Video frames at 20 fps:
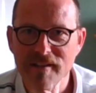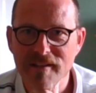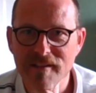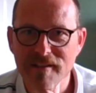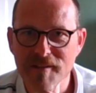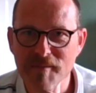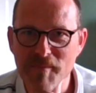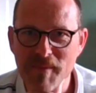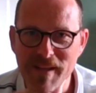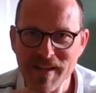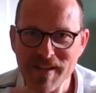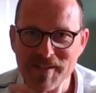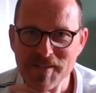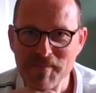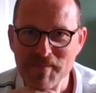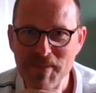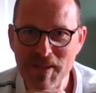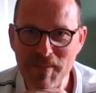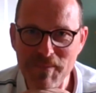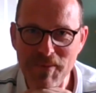that
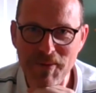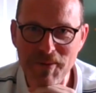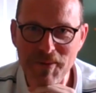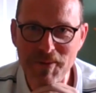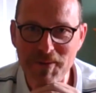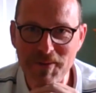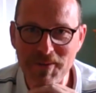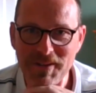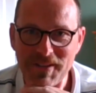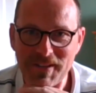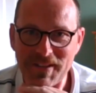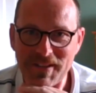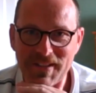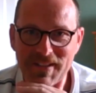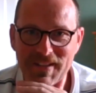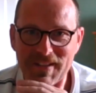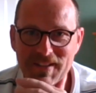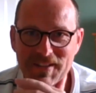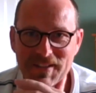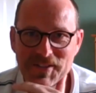makes people
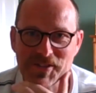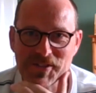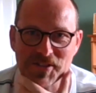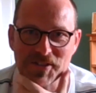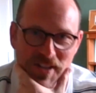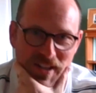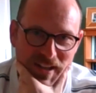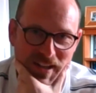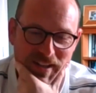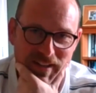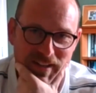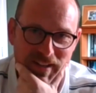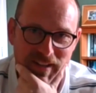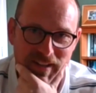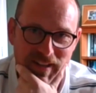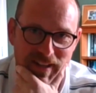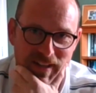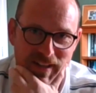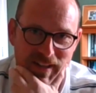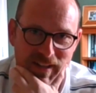
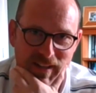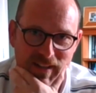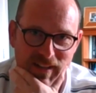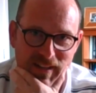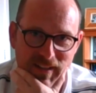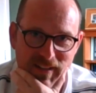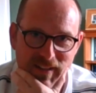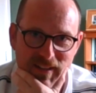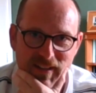slightly,